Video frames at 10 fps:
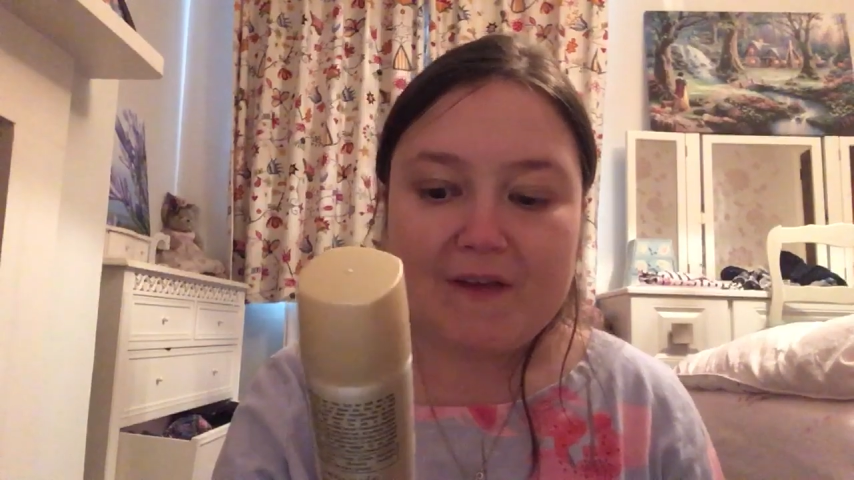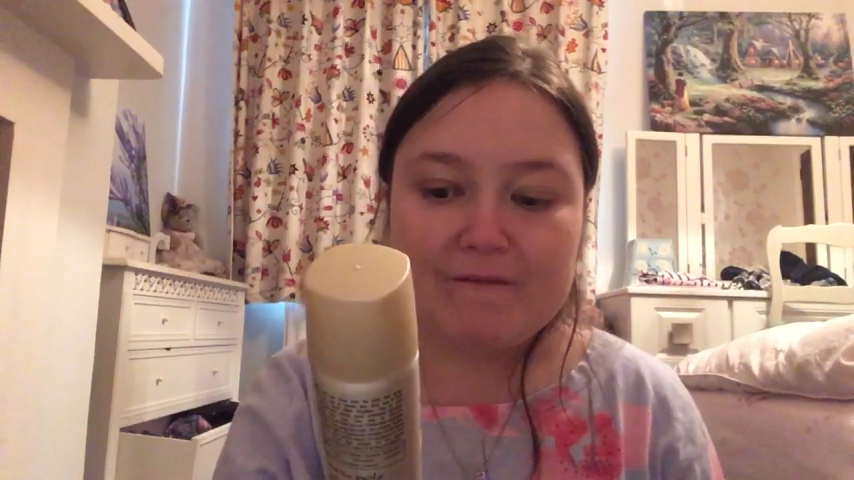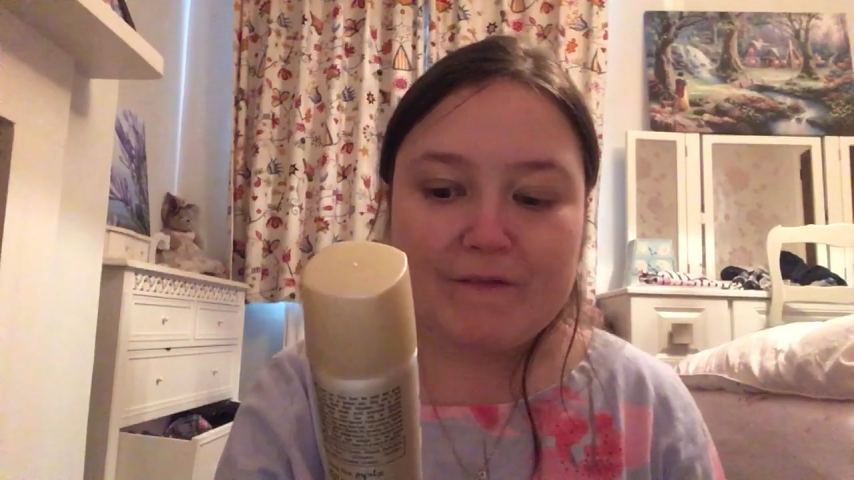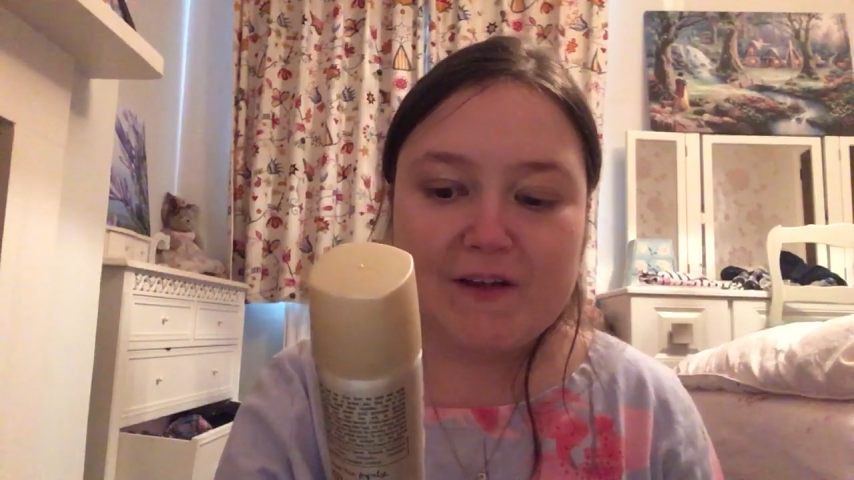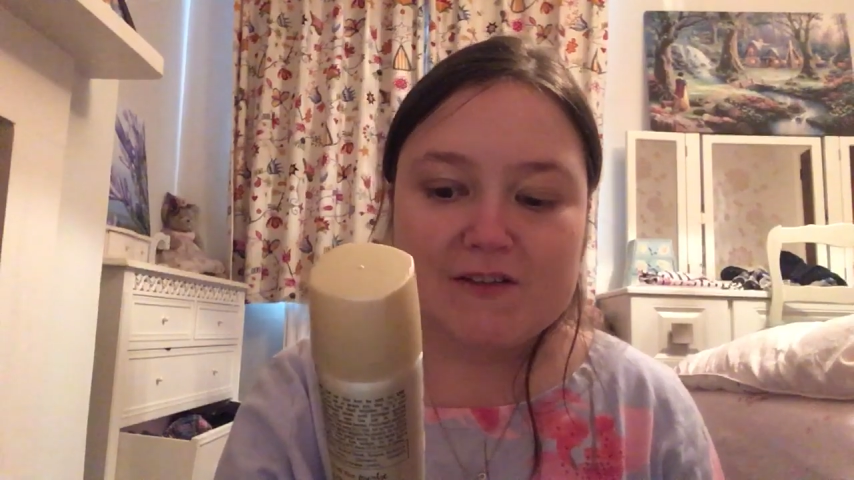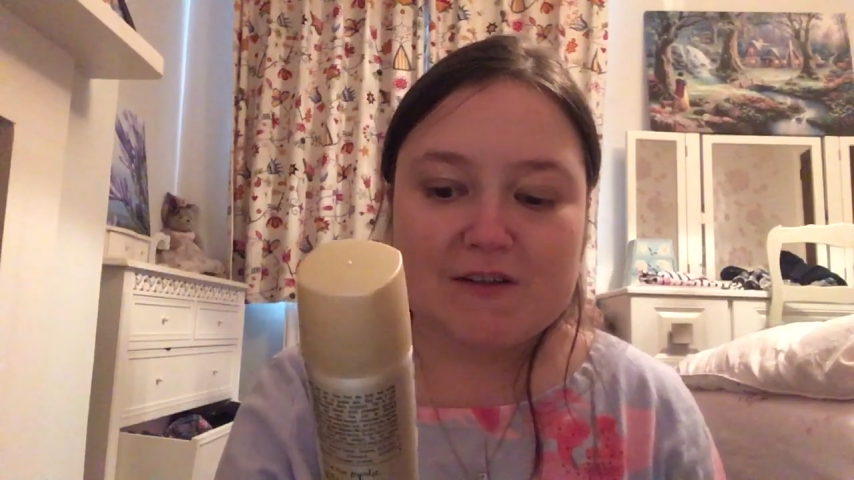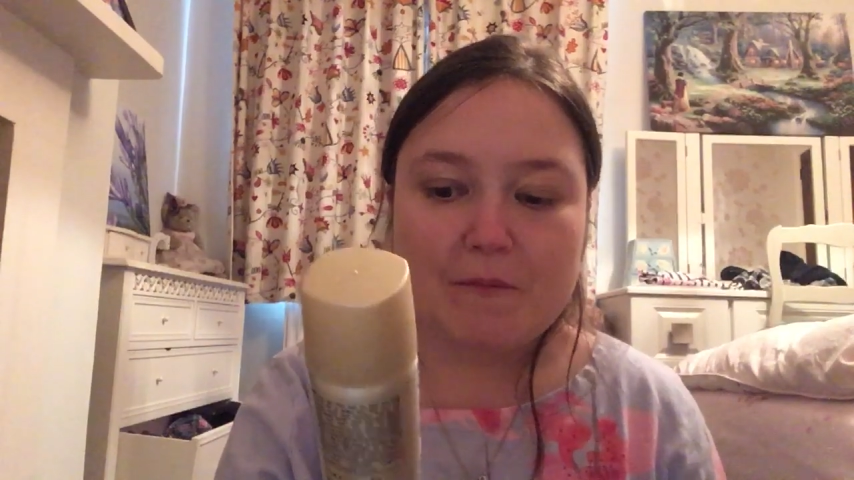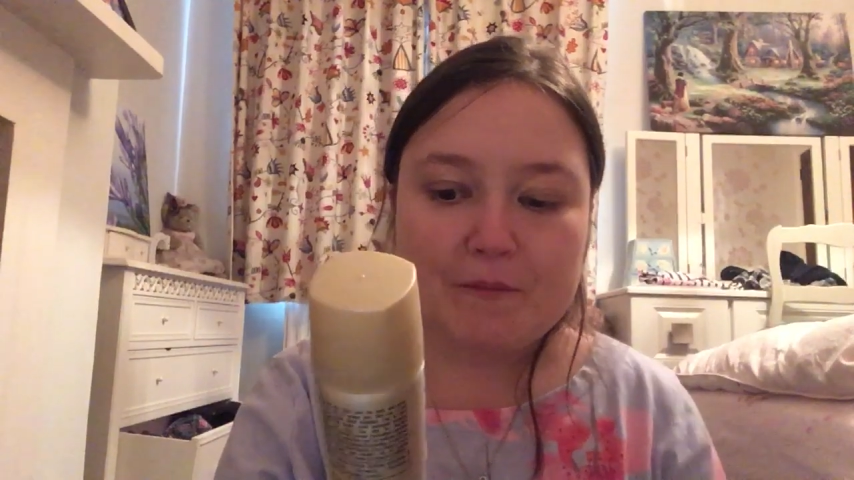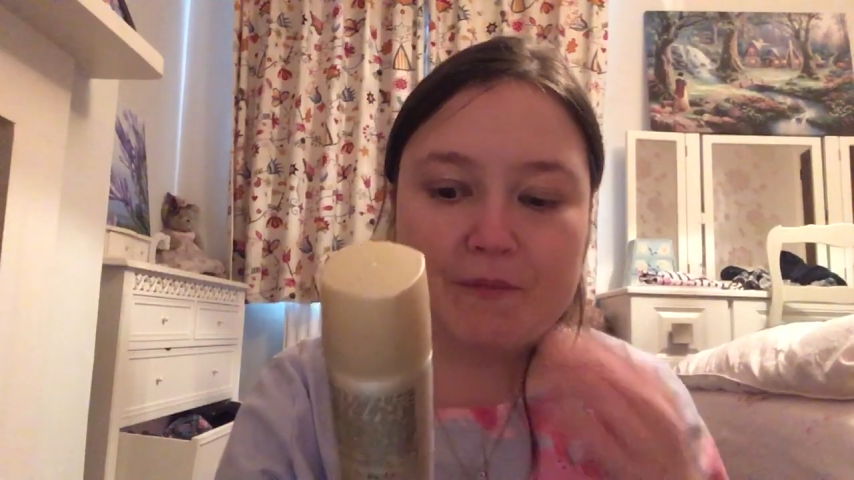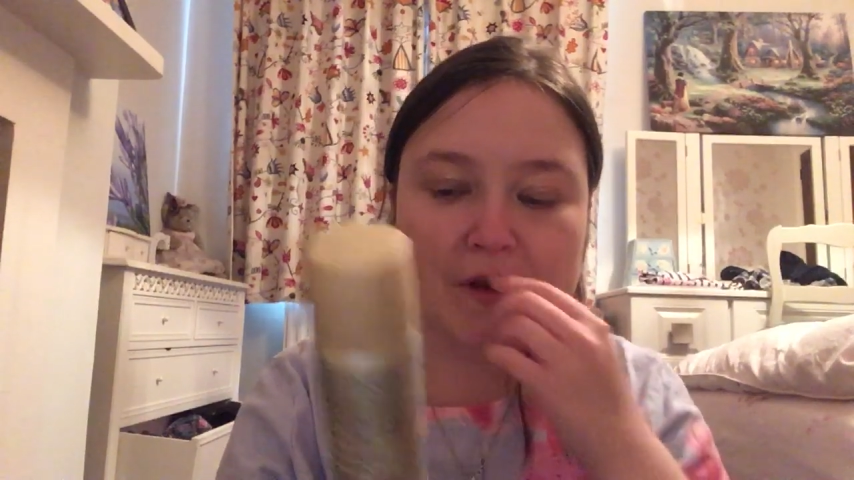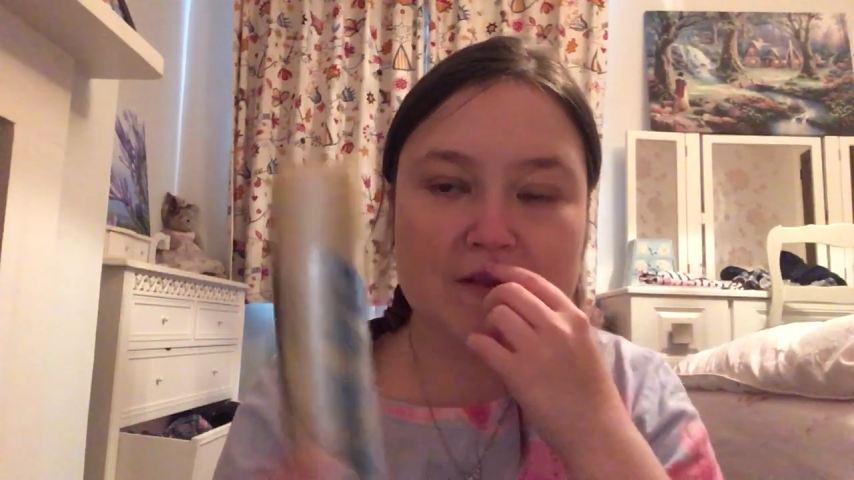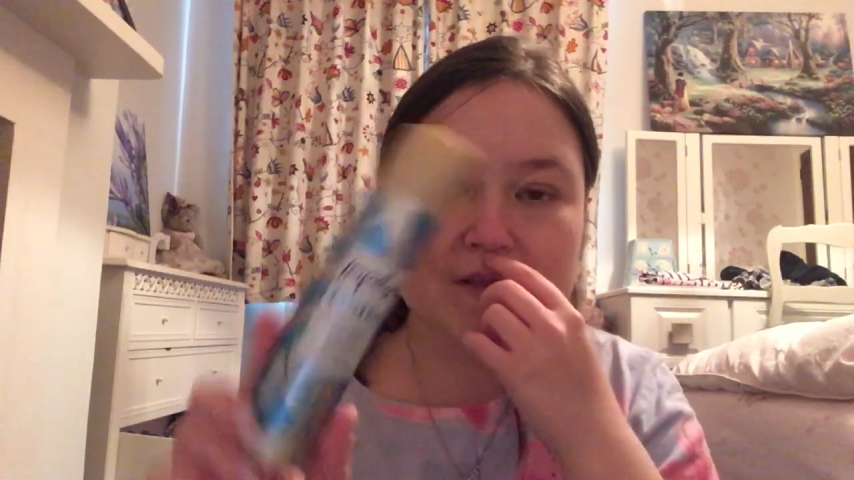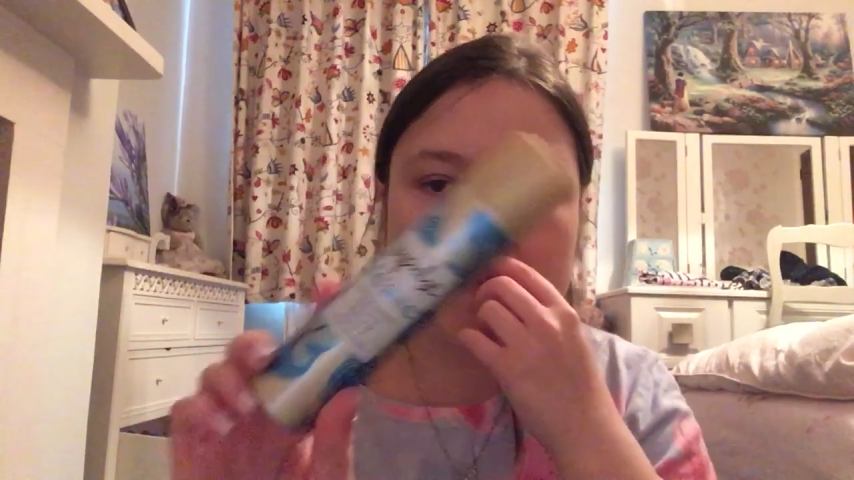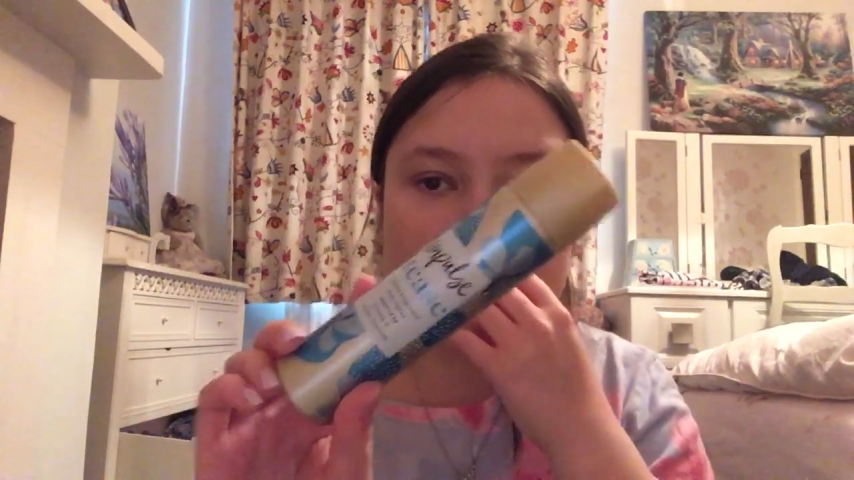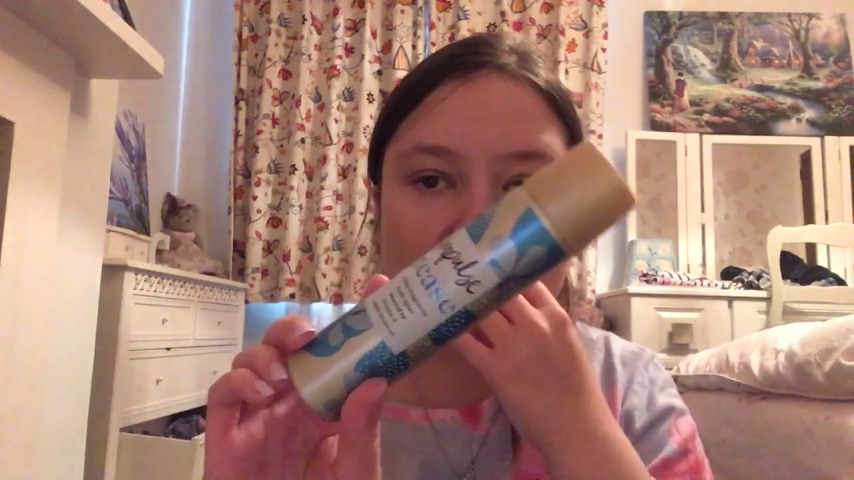Frisian
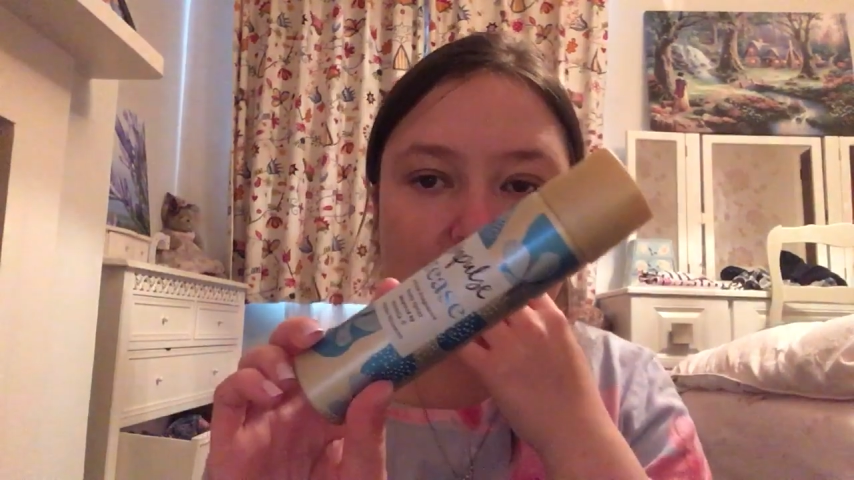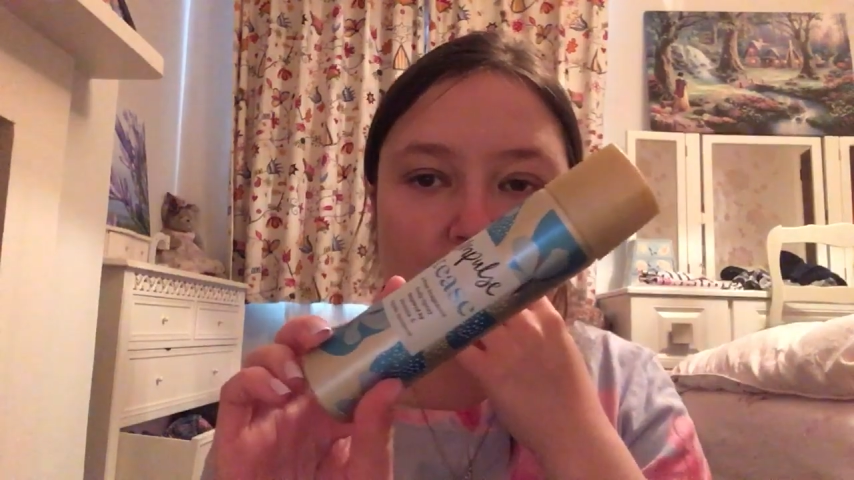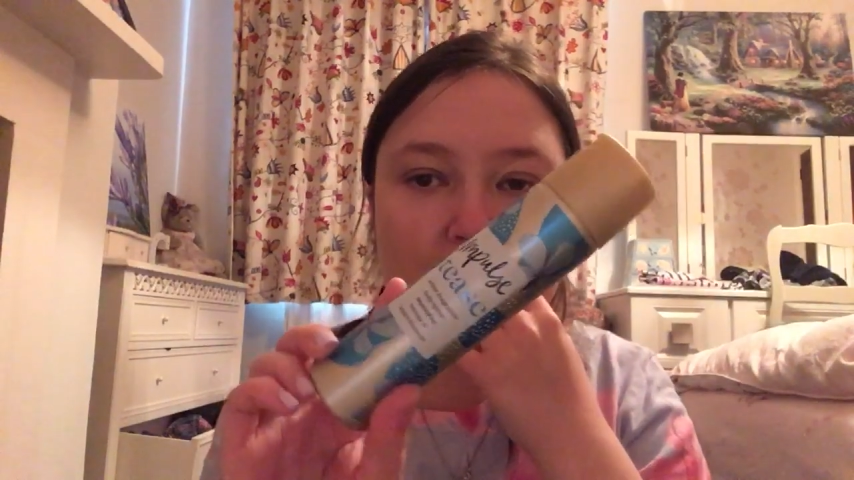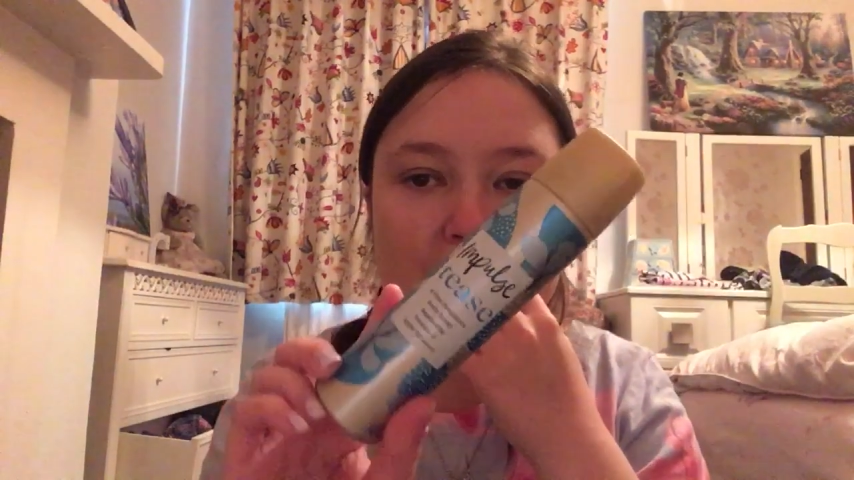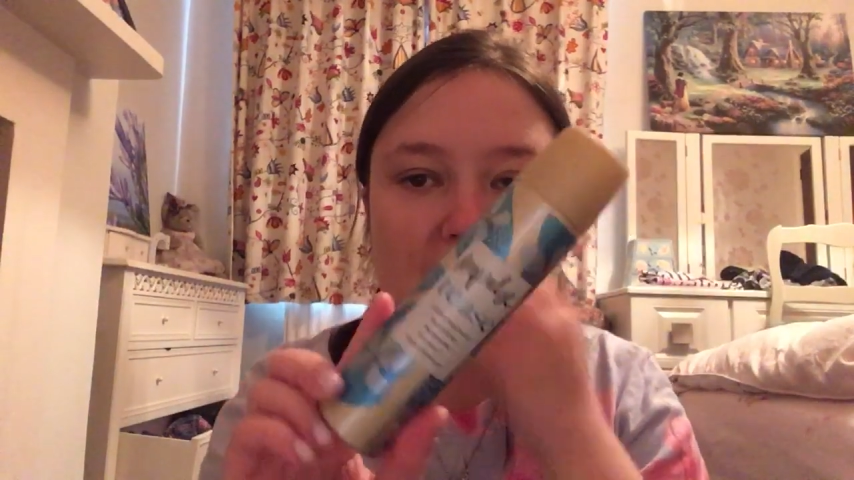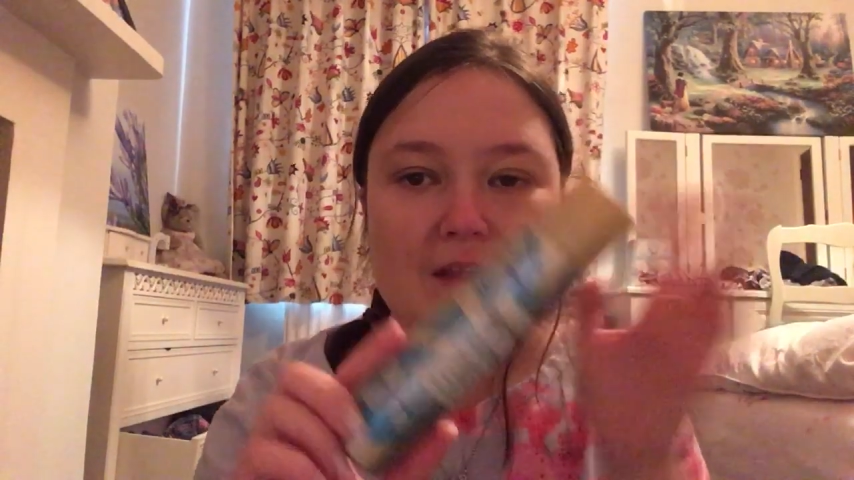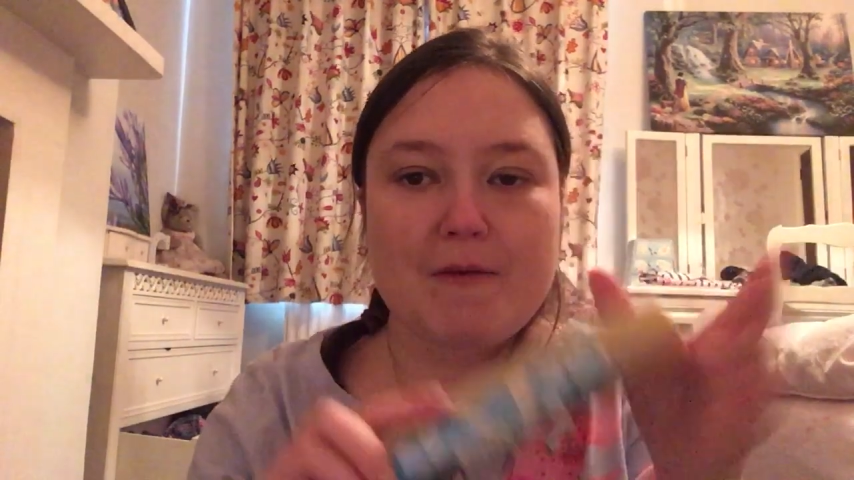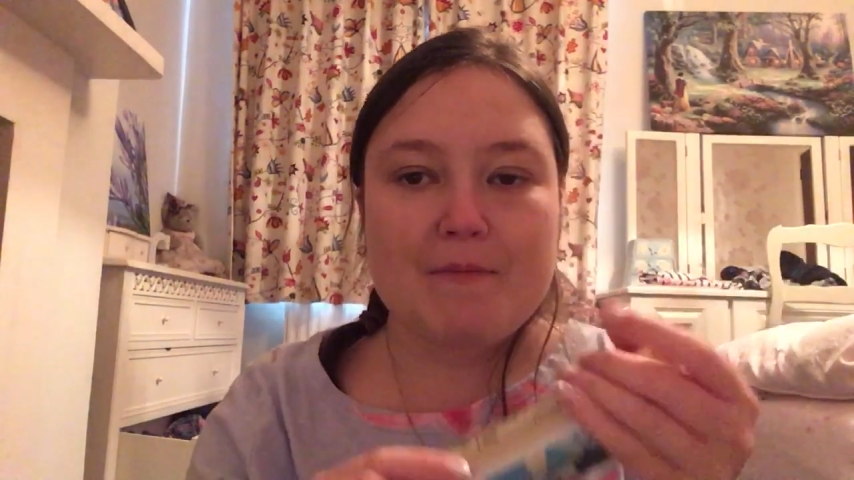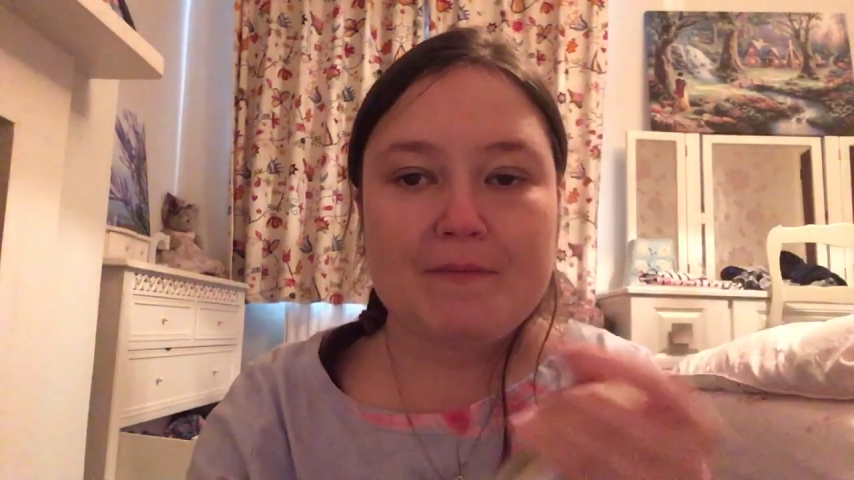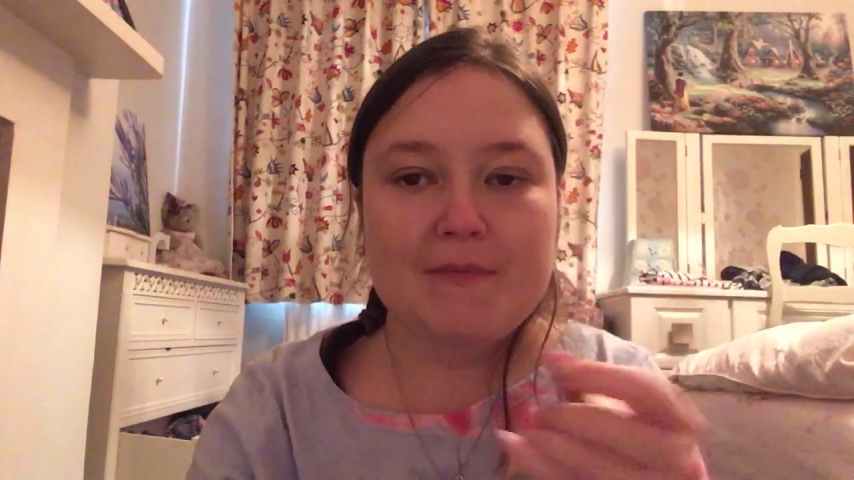Blossom, Apple Blossom.